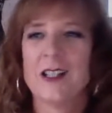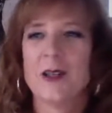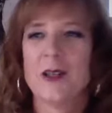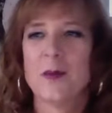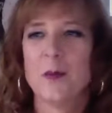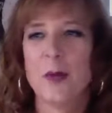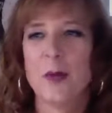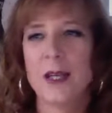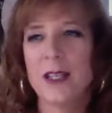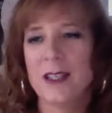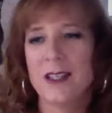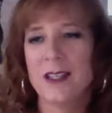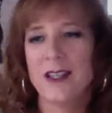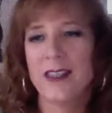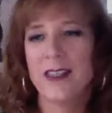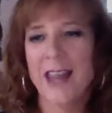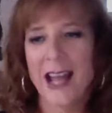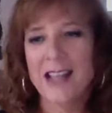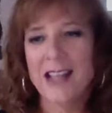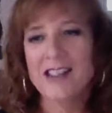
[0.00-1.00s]
But
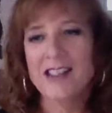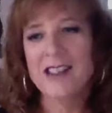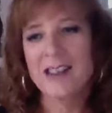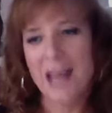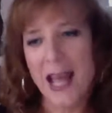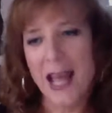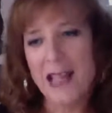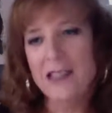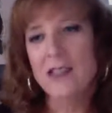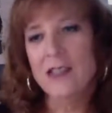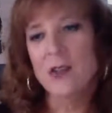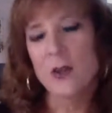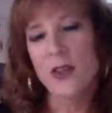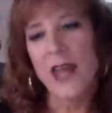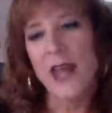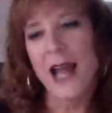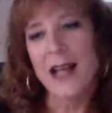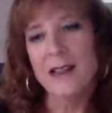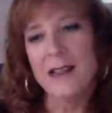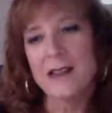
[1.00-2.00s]
that's the
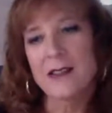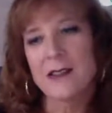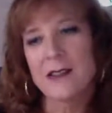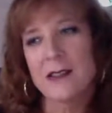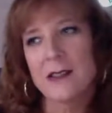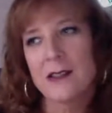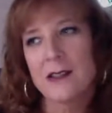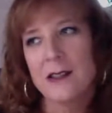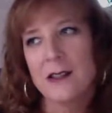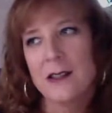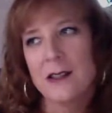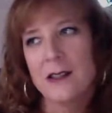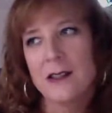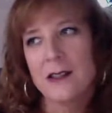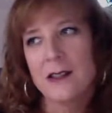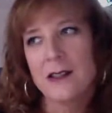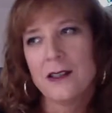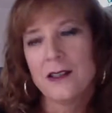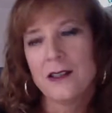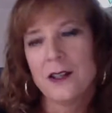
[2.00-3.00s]

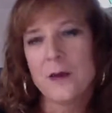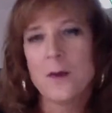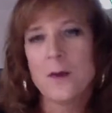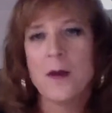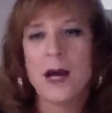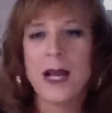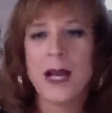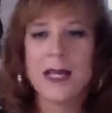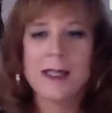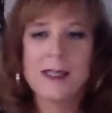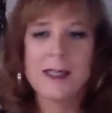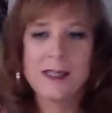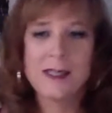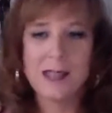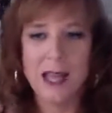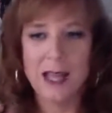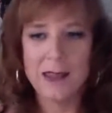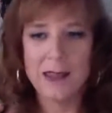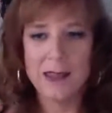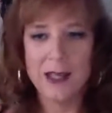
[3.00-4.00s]

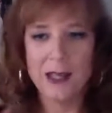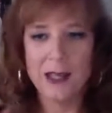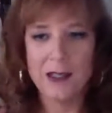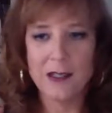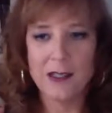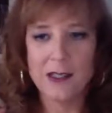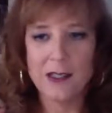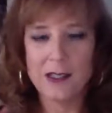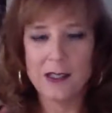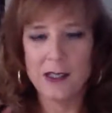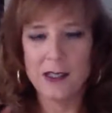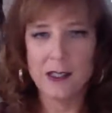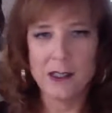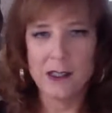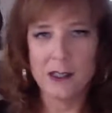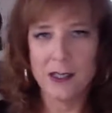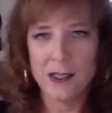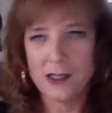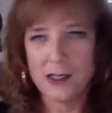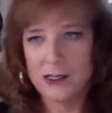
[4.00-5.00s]
mindset that
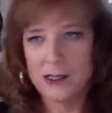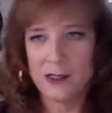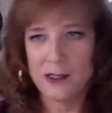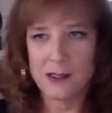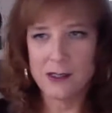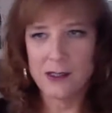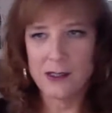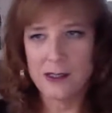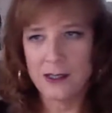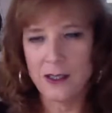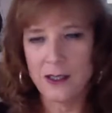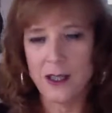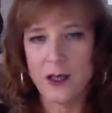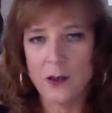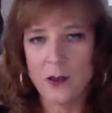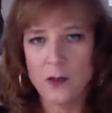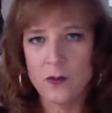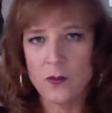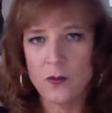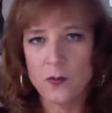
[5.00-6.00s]
is you
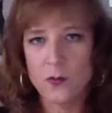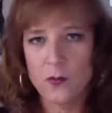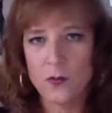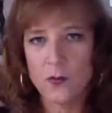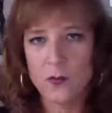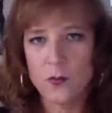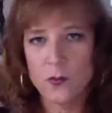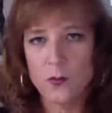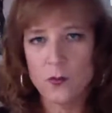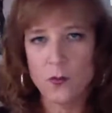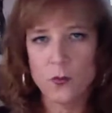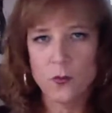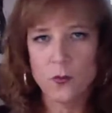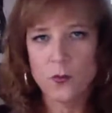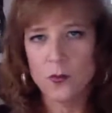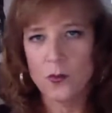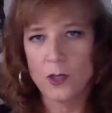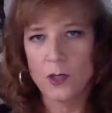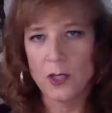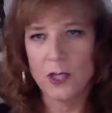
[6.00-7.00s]
know,
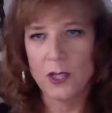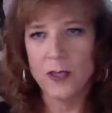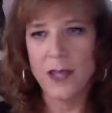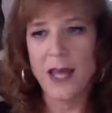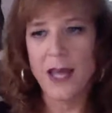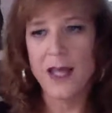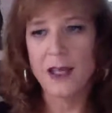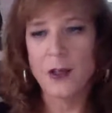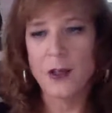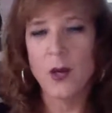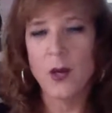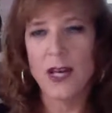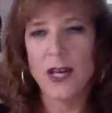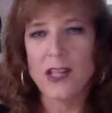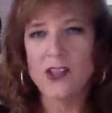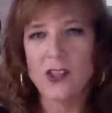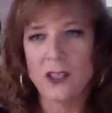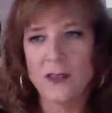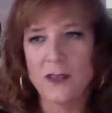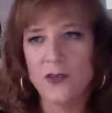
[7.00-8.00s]
in that
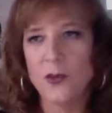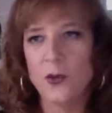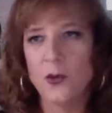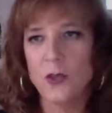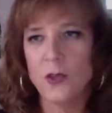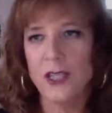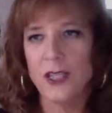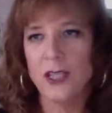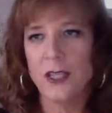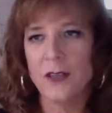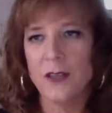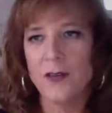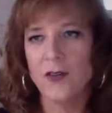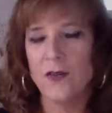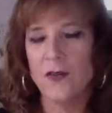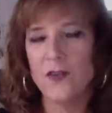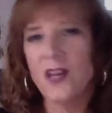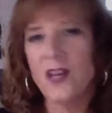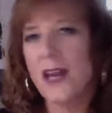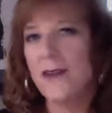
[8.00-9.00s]
equation. If
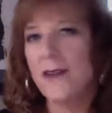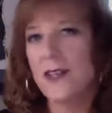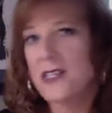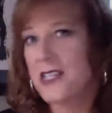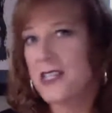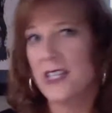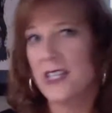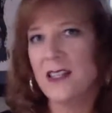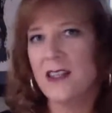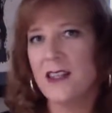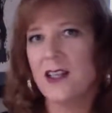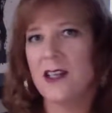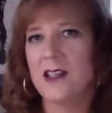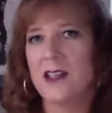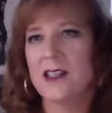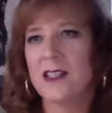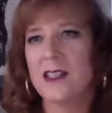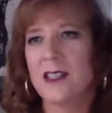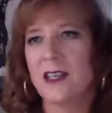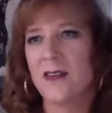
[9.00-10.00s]
you've never seen that
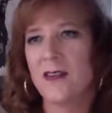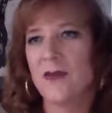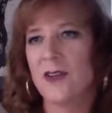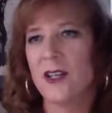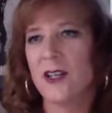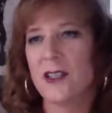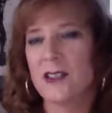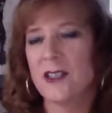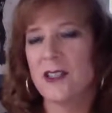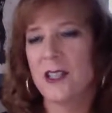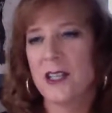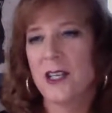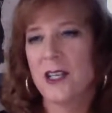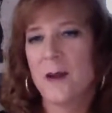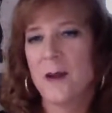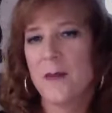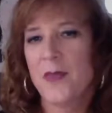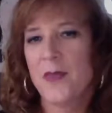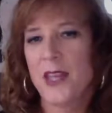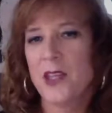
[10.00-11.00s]
they're different,
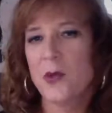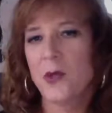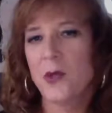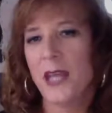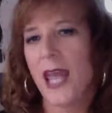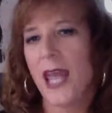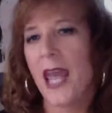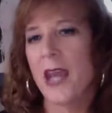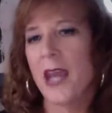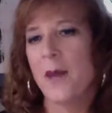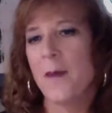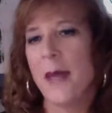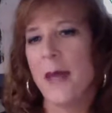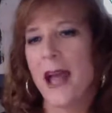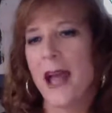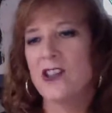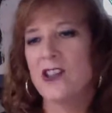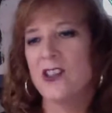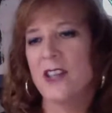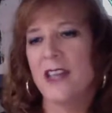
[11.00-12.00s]
then you can't
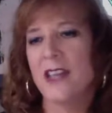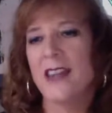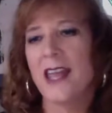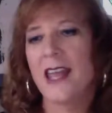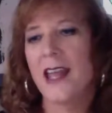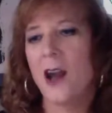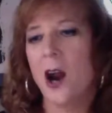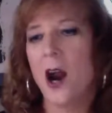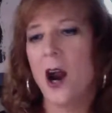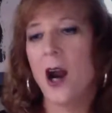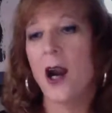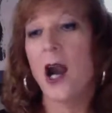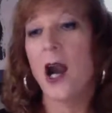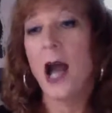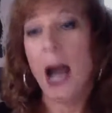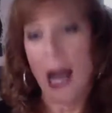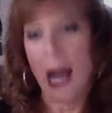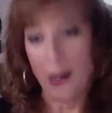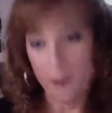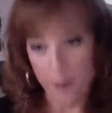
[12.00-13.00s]
imagine that they are.
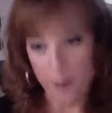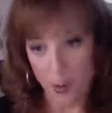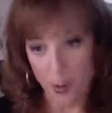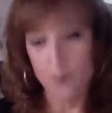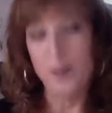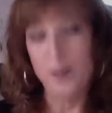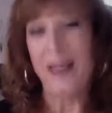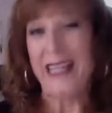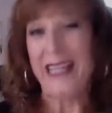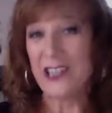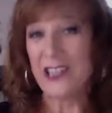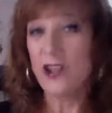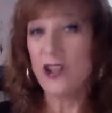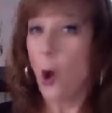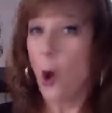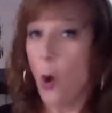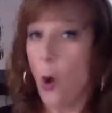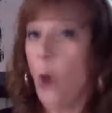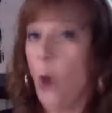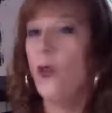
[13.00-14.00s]
But being
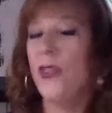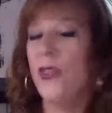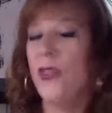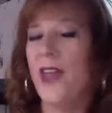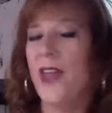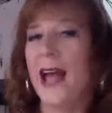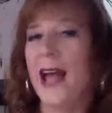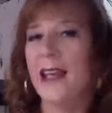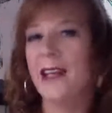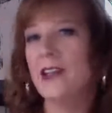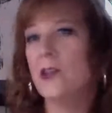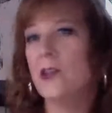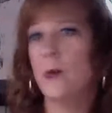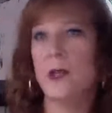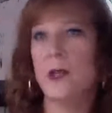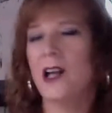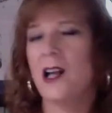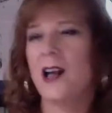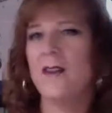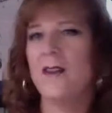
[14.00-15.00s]
told that, here's where
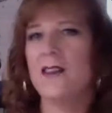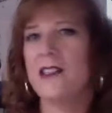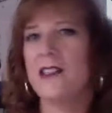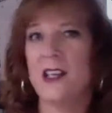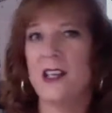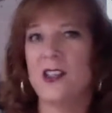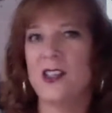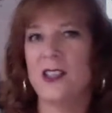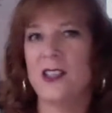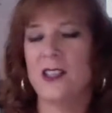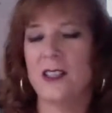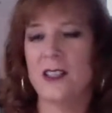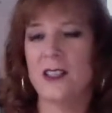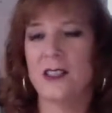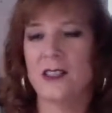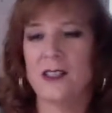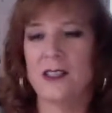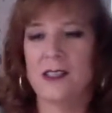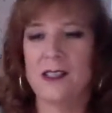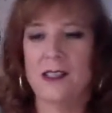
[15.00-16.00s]
the conversation
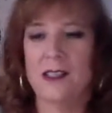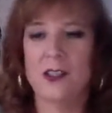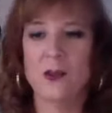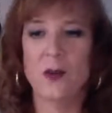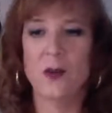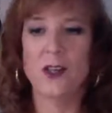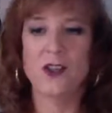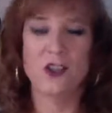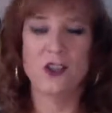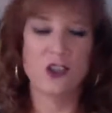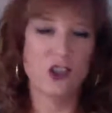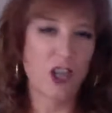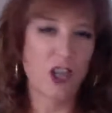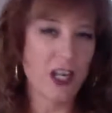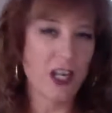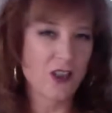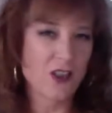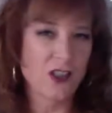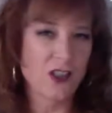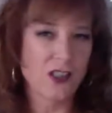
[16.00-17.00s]
in this situation
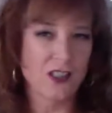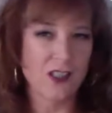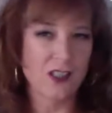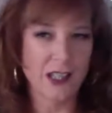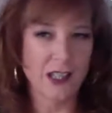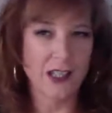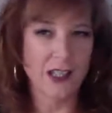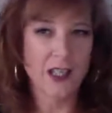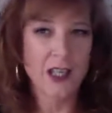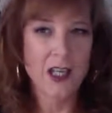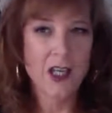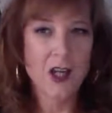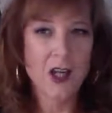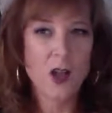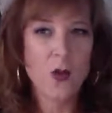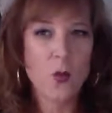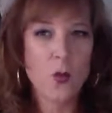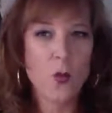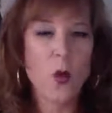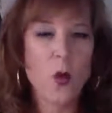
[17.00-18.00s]
changes. Is like,
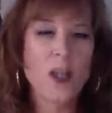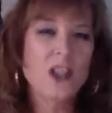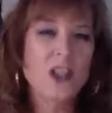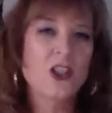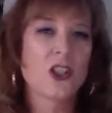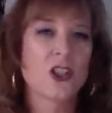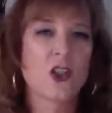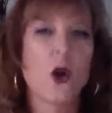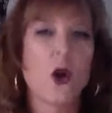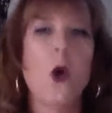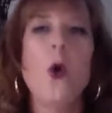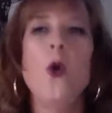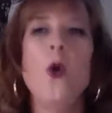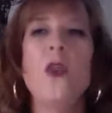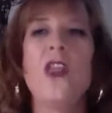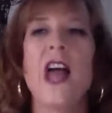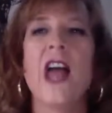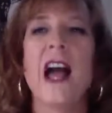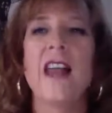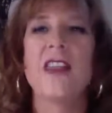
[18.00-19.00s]
once you're
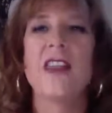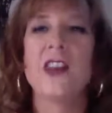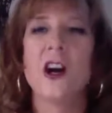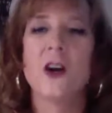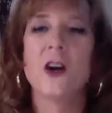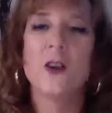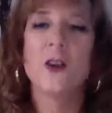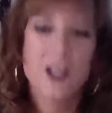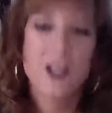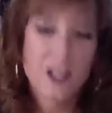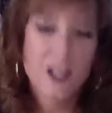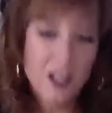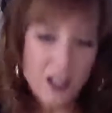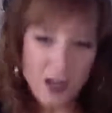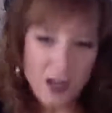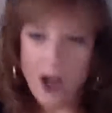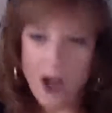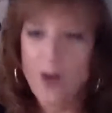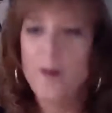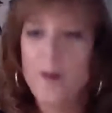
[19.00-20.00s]
told that, though,
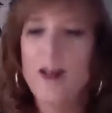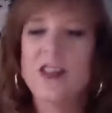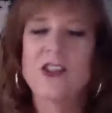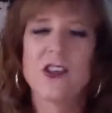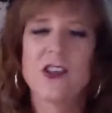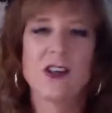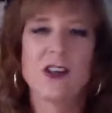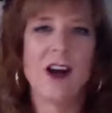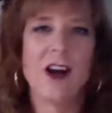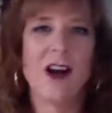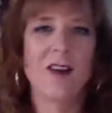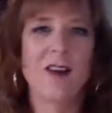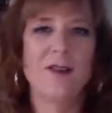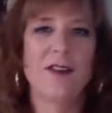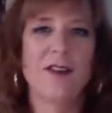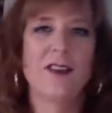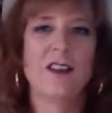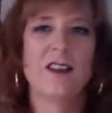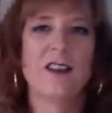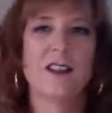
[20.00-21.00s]
all bets are
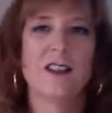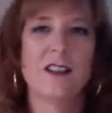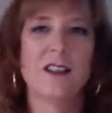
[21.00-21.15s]
off.